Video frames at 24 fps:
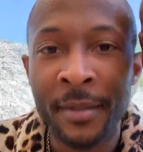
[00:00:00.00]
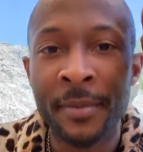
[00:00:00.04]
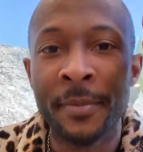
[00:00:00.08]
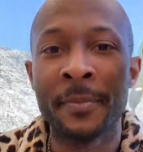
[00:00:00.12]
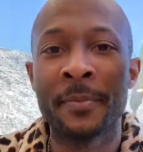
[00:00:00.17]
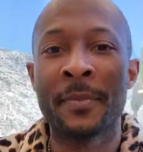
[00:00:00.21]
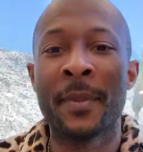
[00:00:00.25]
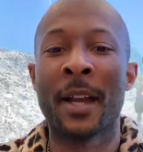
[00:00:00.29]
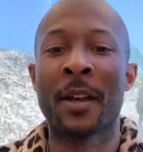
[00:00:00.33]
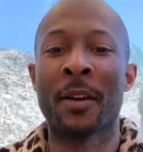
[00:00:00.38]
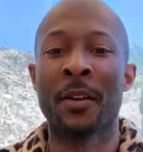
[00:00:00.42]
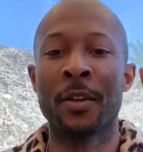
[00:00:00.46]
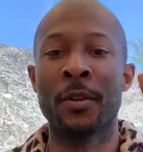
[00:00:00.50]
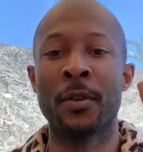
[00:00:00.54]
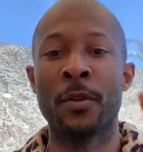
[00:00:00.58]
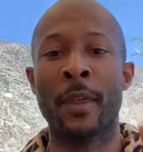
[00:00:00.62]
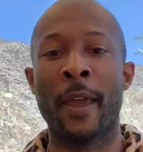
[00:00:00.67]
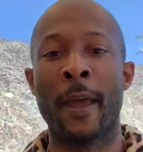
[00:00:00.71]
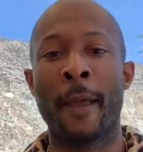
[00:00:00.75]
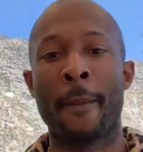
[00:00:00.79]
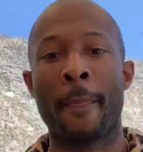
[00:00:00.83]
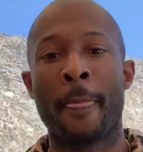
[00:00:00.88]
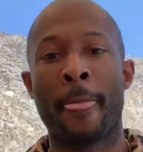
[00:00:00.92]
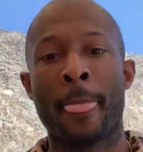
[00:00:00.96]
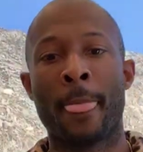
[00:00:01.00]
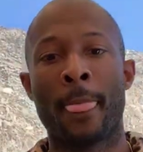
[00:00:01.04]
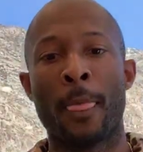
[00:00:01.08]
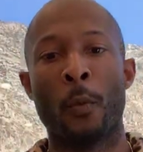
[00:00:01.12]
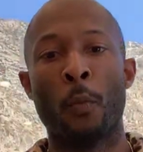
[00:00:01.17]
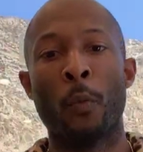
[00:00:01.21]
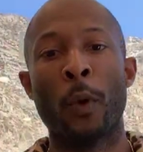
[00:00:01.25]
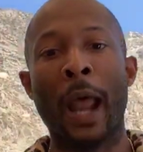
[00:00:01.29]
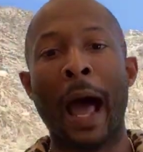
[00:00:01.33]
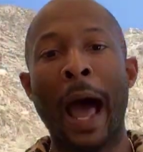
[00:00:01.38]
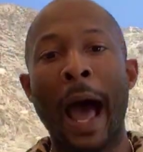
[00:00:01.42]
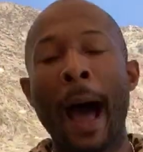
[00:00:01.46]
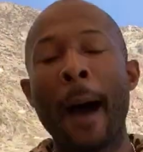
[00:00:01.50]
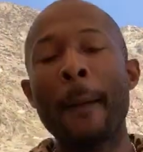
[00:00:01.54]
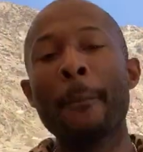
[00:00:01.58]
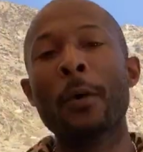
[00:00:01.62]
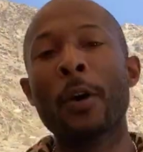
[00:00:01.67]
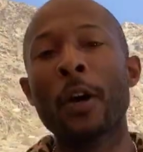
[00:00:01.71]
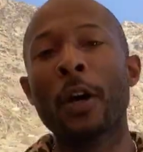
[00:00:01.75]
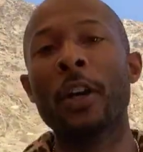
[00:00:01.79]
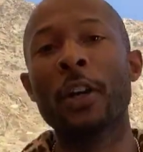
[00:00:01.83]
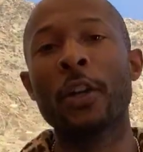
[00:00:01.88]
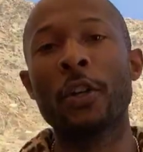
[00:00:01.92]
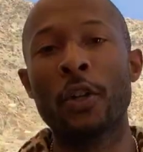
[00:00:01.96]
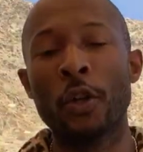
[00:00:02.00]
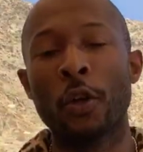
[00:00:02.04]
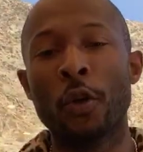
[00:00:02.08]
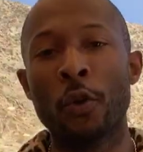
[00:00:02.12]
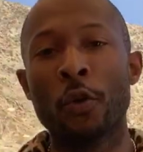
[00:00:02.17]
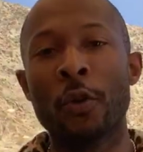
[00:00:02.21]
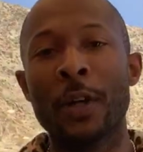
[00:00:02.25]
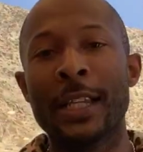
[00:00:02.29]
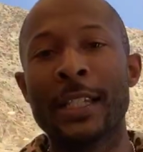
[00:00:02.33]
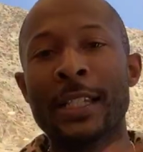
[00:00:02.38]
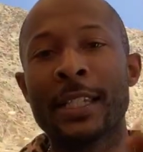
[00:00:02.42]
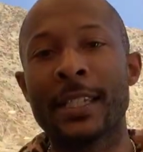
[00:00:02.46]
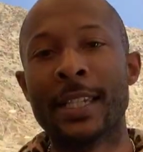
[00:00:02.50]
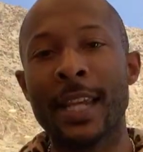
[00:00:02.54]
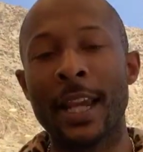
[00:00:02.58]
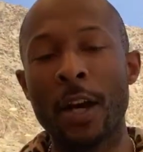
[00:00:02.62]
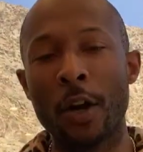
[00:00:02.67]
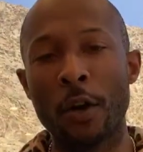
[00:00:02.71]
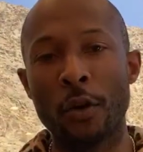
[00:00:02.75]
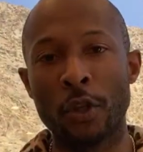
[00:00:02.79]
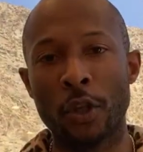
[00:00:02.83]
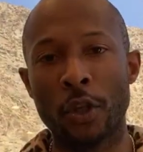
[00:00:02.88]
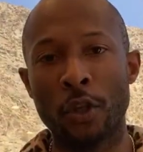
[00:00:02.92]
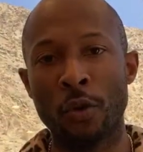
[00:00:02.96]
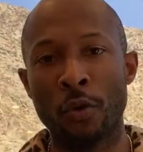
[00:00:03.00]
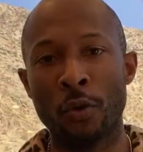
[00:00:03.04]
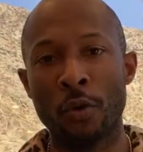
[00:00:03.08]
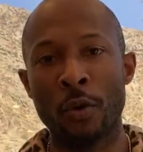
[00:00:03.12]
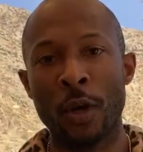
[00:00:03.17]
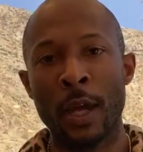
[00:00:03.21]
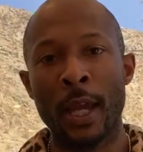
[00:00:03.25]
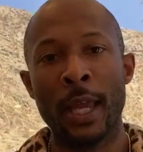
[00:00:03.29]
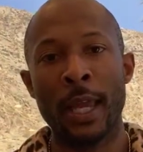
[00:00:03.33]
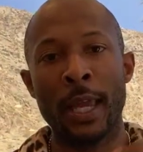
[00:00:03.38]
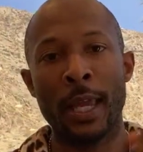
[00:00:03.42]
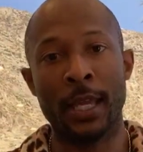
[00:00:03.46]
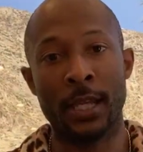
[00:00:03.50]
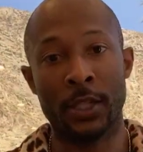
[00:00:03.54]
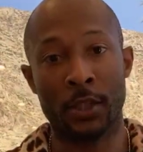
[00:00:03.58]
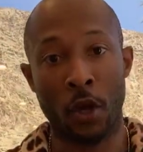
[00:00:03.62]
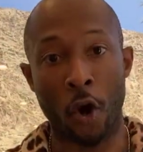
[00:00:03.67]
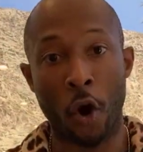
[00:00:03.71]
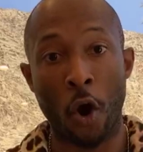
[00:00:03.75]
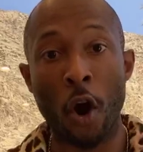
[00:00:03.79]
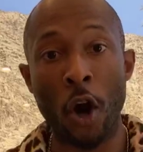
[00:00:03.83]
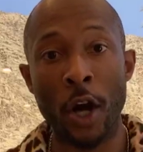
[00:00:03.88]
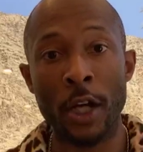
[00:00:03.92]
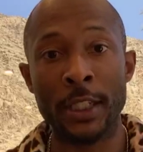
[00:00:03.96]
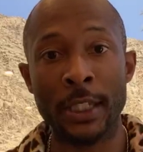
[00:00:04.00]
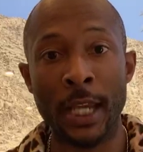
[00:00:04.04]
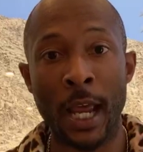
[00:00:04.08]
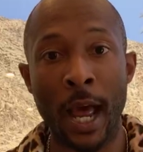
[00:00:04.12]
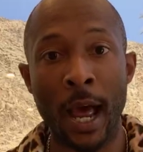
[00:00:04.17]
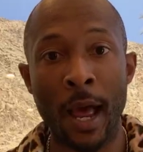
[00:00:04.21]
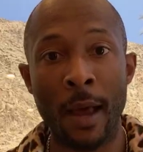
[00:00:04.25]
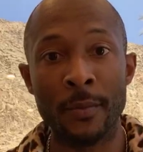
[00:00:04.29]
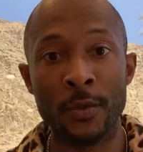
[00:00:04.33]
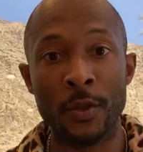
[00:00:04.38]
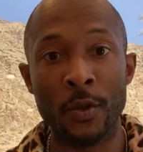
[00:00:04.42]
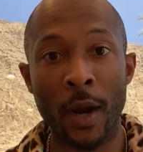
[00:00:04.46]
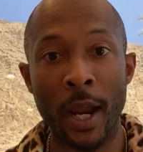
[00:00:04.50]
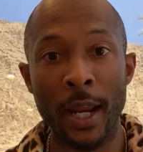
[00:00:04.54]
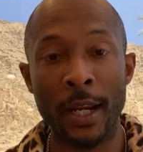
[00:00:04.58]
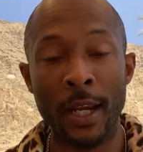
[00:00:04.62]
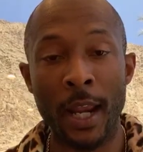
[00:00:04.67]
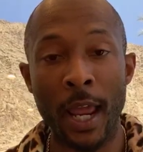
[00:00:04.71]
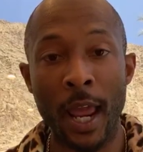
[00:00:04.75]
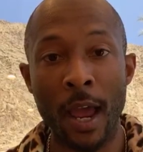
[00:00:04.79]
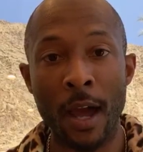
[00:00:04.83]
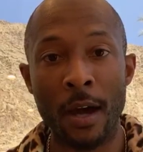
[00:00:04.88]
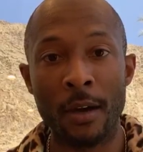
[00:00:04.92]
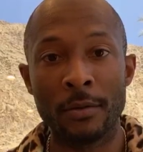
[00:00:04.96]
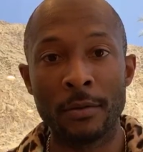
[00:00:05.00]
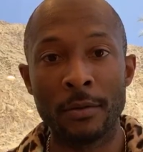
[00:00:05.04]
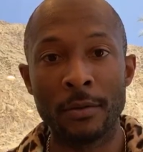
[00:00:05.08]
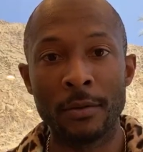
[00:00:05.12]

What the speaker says: not going to do that. What I'm going to do is tell you it's hard times right now,